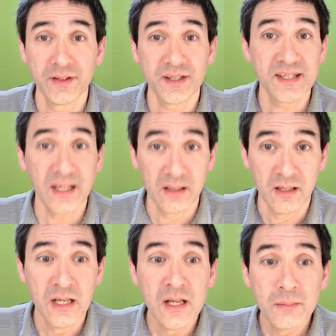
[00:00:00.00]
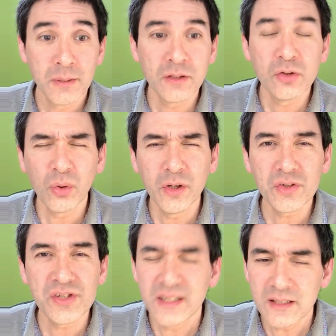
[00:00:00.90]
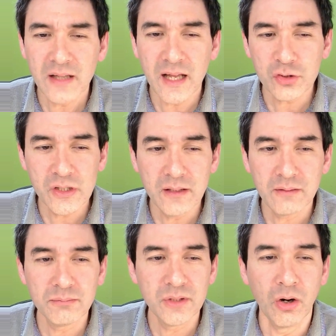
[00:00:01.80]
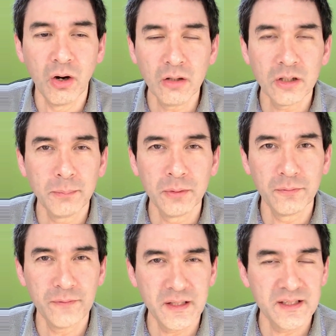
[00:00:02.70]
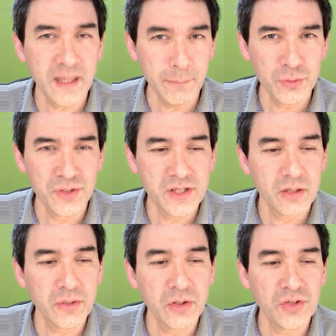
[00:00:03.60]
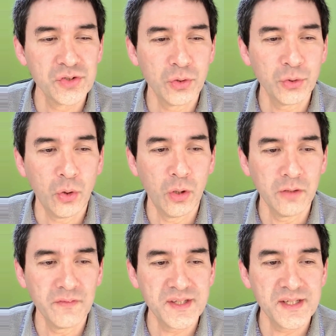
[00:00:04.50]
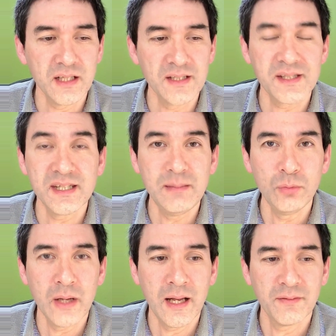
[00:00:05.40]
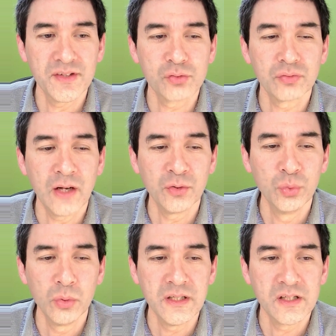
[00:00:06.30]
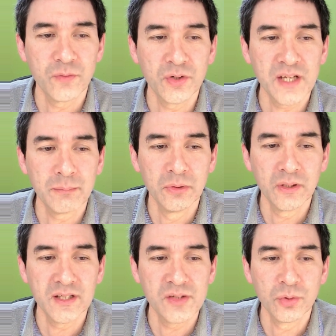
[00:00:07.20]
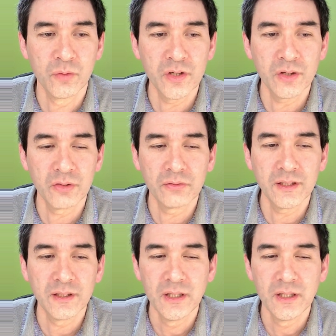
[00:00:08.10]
cell. But you're going to see that actually um, there are a couple of exceptions here because not all of the cells seem to have this round nucleus. For example, look at this one over here, right?